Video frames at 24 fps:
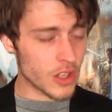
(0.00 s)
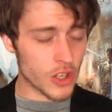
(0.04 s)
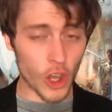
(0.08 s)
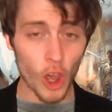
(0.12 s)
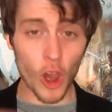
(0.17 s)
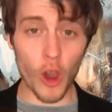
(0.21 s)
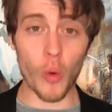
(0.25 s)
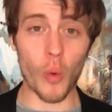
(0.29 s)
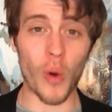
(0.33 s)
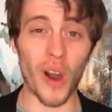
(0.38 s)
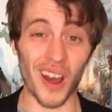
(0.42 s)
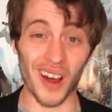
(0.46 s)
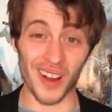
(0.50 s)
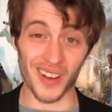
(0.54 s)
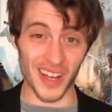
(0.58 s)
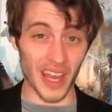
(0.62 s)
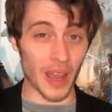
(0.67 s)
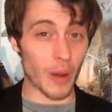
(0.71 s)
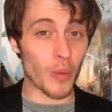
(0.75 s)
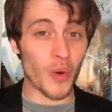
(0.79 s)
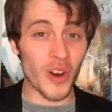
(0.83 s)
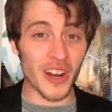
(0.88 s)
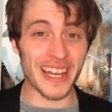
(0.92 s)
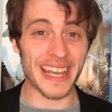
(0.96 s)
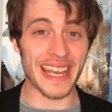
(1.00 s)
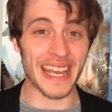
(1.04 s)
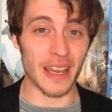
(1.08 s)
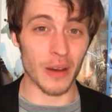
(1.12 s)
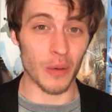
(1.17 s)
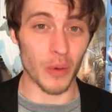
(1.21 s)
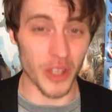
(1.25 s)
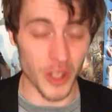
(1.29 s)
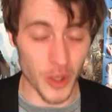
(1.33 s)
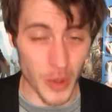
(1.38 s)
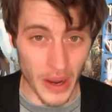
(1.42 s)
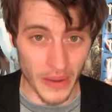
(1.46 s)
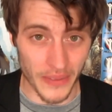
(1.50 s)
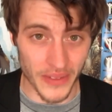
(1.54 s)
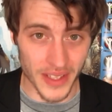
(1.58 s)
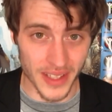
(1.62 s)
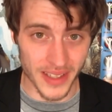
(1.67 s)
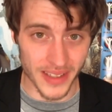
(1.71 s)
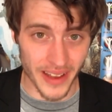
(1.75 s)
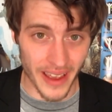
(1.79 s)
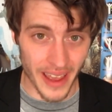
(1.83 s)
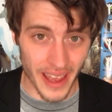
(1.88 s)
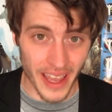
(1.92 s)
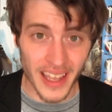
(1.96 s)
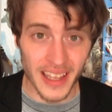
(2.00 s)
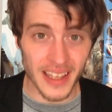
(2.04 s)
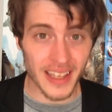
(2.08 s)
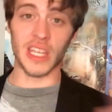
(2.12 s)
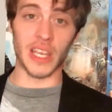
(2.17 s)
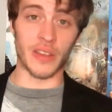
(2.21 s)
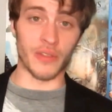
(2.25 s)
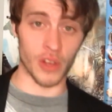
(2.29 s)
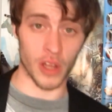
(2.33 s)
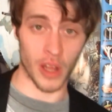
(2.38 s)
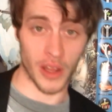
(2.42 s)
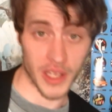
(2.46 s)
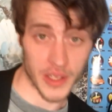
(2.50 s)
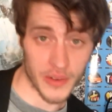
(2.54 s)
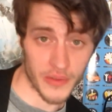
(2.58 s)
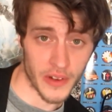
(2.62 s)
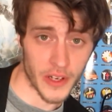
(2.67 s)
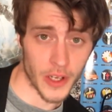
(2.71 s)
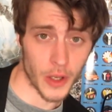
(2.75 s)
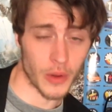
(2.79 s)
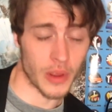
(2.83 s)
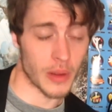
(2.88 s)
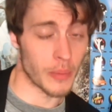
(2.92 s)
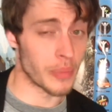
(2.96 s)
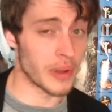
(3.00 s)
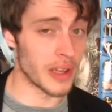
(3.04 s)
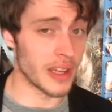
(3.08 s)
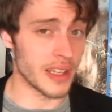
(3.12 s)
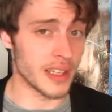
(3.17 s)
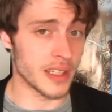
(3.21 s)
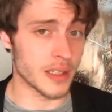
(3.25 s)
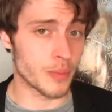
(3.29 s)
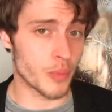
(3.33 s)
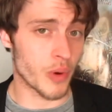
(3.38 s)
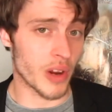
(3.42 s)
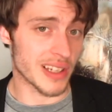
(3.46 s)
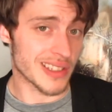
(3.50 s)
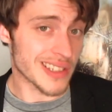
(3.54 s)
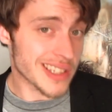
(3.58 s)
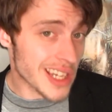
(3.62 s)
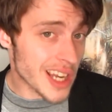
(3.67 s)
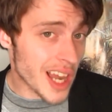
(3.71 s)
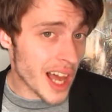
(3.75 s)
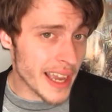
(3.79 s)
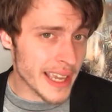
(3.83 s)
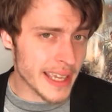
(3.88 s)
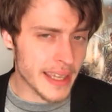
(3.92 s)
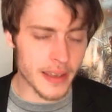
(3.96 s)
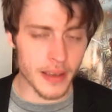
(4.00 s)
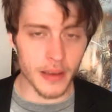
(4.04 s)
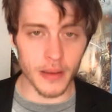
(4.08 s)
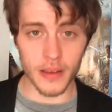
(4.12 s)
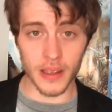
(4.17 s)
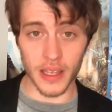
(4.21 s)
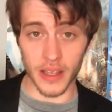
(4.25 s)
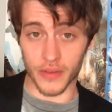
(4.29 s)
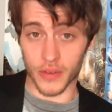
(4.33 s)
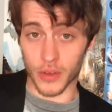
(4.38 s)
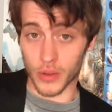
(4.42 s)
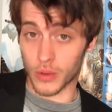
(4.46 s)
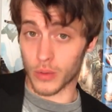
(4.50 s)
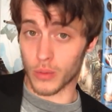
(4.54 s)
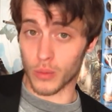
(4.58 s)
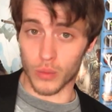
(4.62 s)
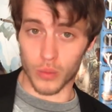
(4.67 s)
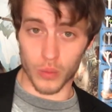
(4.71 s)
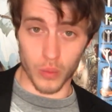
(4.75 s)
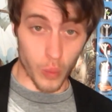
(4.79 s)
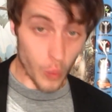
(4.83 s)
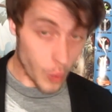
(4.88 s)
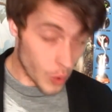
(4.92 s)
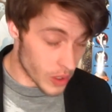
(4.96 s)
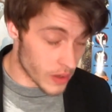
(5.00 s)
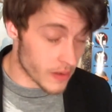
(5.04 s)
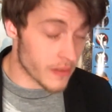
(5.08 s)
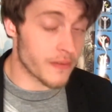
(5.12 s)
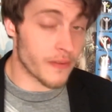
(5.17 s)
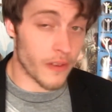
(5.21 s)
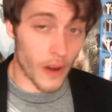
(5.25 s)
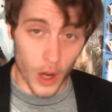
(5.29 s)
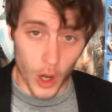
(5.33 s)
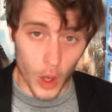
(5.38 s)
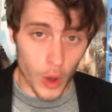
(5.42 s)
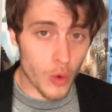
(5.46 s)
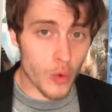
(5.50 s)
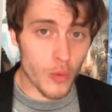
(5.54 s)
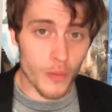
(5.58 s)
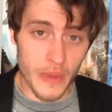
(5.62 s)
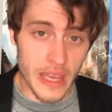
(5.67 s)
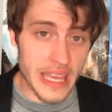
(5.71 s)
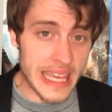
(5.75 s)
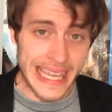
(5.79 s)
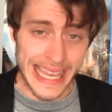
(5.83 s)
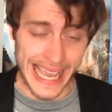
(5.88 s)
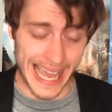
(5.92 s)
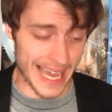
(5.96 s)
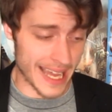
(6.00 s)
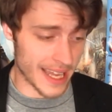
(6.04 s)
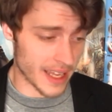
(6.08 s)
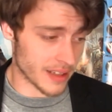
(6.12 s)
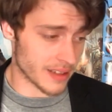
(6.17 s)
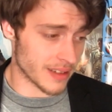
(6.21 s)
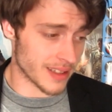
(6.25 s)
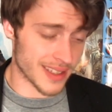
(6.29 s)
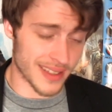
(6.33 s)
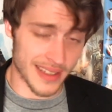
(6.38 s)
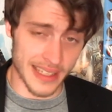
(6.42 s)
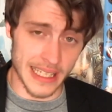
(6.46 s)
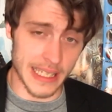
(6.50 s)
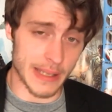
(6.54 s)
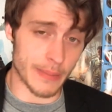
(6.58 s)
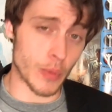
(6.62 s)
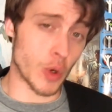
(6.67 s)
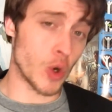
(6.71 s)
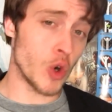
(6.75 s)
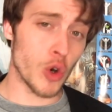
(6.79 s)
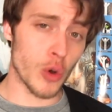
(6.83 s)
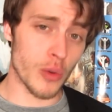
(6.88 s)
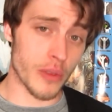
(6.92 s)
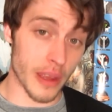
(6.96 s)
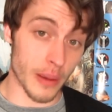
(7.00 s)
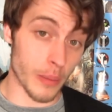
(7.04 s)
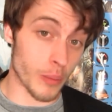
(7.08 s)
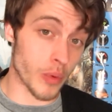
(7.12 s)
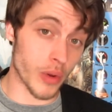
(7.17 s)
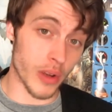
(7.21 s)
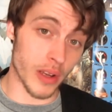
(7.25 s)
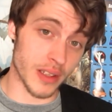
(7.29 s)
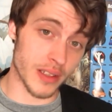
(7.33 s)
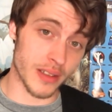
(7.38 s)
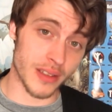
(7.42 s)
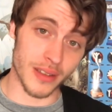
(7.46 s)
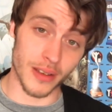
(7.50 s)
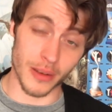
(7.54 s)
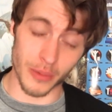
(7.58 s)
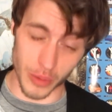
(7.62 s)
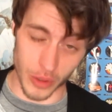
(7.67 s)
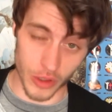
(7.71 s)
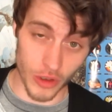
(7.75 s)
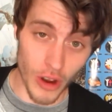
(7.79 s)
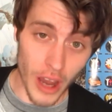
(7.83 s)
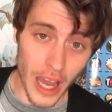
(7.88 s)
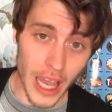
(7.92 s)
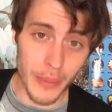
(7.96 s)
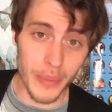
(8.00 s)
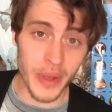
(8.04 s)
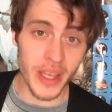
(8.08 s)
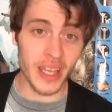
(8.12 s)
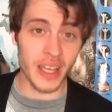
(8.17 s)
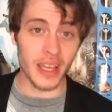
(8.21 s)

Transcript: Go wild, I want to hear what you have to say. If you like this video, then please press like. If you want to follow me and see more, then press subscribe.